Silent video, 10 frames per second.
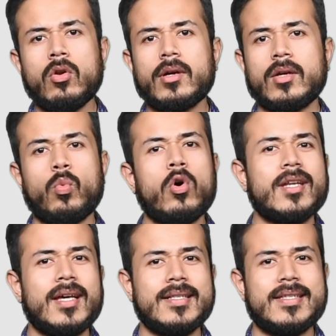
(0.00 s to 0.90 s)
a look at
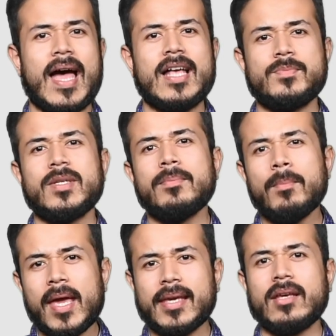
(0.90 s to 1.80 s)
what else has
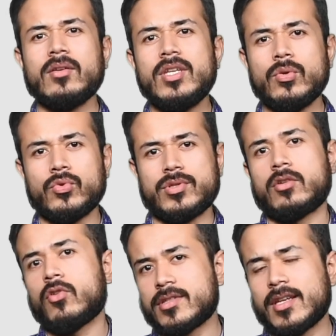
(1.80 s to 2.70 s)
been making news
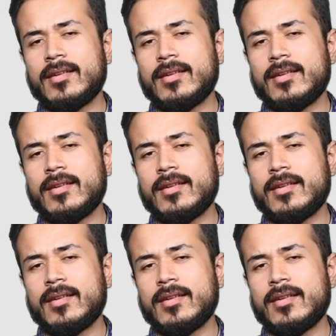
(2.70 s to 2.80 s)
across